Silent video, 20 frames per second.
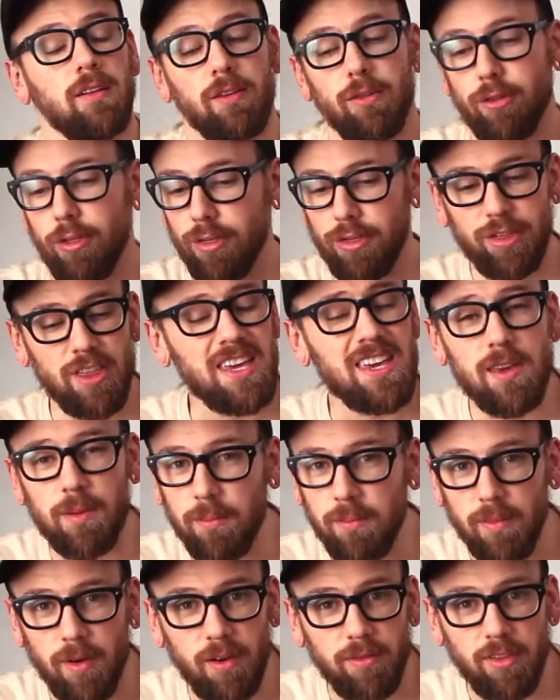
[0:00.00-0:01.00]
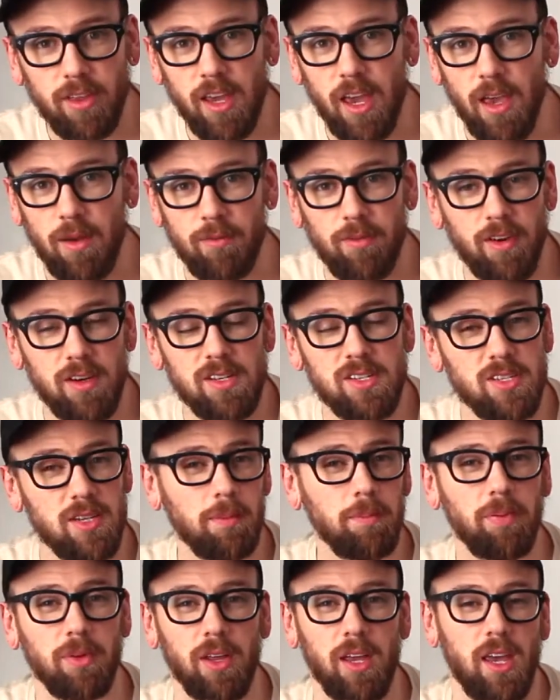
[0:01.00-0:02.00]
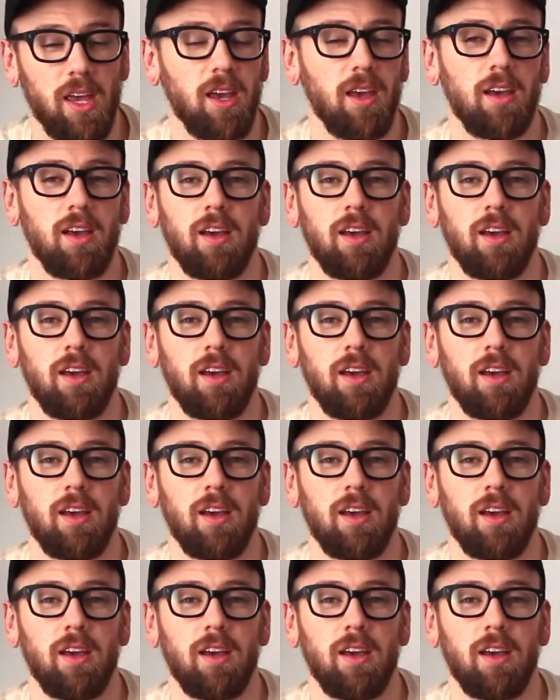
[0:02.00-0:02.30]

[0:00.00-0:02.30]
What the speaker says: the theme of the game, very simply.